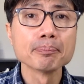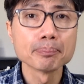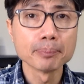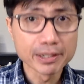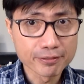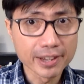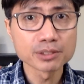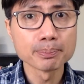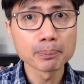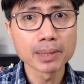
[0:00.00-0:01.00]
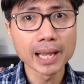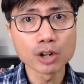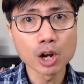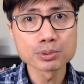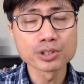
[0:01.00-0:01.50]
investment plan
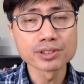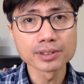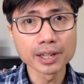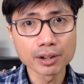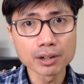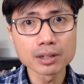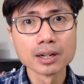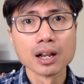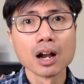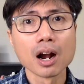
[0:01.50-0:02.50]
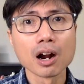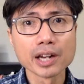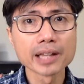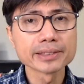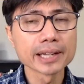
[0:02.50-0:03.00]
options there are
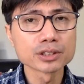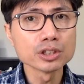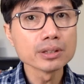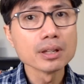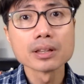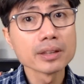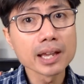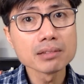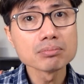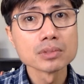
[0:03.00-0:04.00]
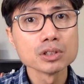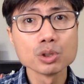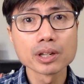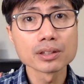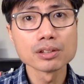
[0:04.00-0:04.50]
not that good, then you
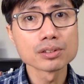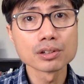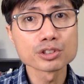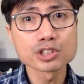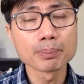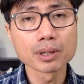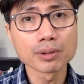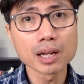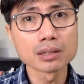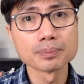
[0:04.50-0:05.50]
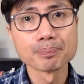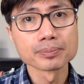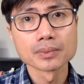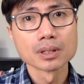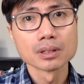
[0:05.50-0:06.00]
can consider shopping around.
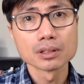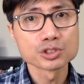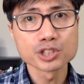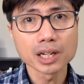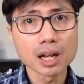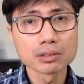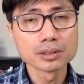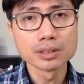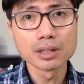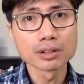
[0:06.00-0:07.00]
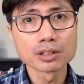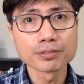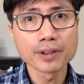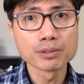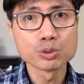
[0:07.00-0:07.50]
Check out the other
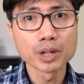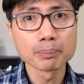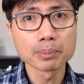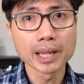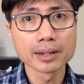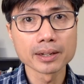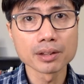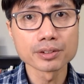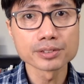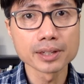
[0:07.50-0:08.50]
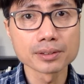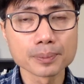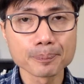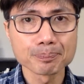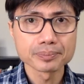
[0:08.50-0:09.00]
529 plan in other states.
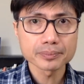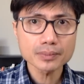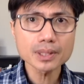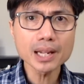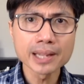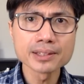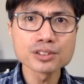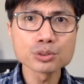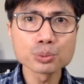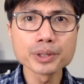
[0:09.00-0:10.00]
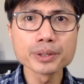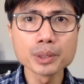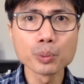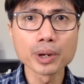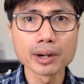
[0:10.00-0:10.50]
And this is
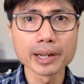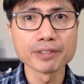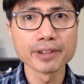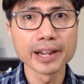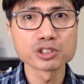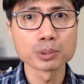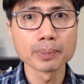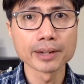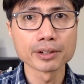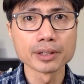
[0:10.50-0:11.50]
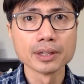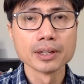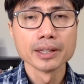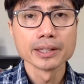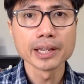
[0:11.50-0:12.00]
really where a financial planner
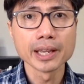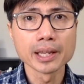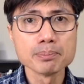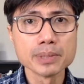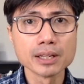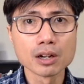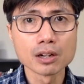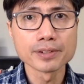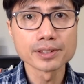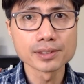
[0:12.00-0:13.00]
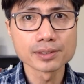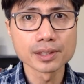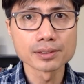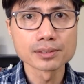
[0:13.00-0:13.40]
can be of assistance.